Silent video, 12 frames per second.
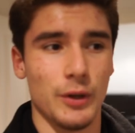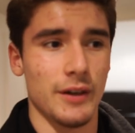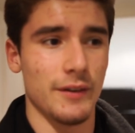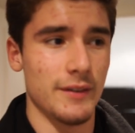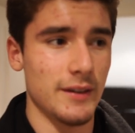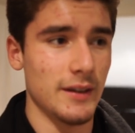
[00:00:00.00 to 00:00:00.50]

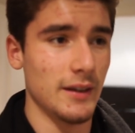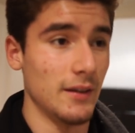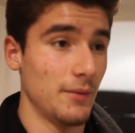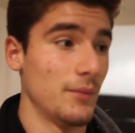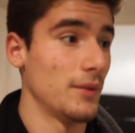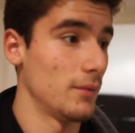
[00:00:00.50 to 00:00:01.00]
where
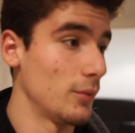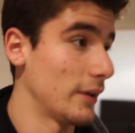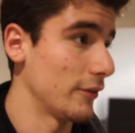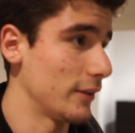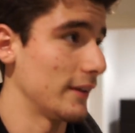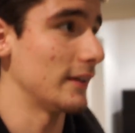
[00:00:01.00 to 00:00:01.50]
the
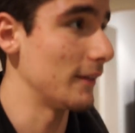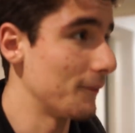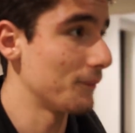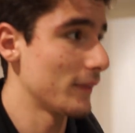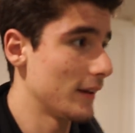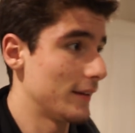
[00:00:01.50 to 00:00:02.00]

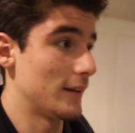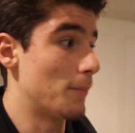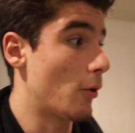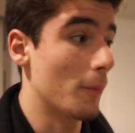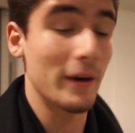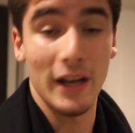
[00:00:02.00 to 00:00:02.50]

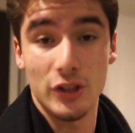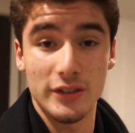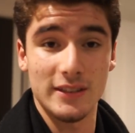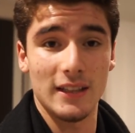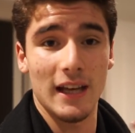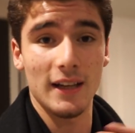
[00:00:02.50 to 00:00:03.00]
apartment actually
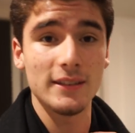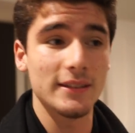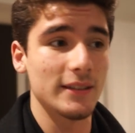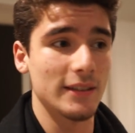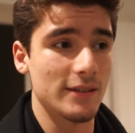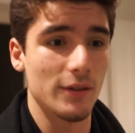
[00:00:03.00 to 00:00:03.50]

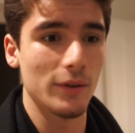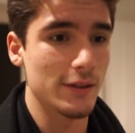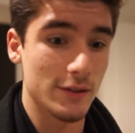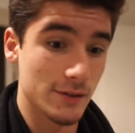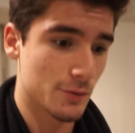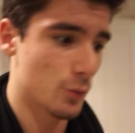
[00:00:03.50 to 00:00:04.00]
slacks. It's
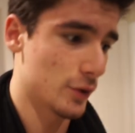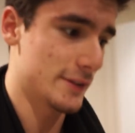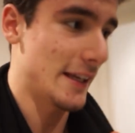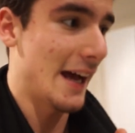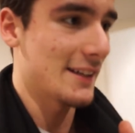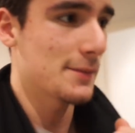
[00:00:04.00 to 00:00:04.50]
its
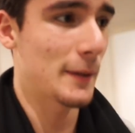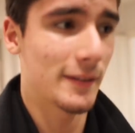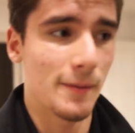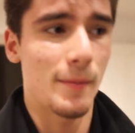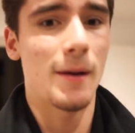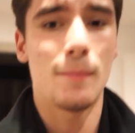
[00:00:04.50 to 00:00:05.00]
worst
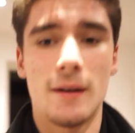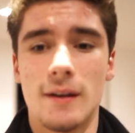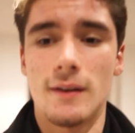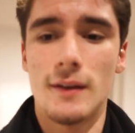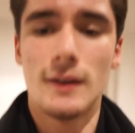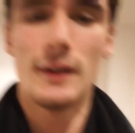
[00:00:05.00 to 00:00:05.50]
aspect in my opinion.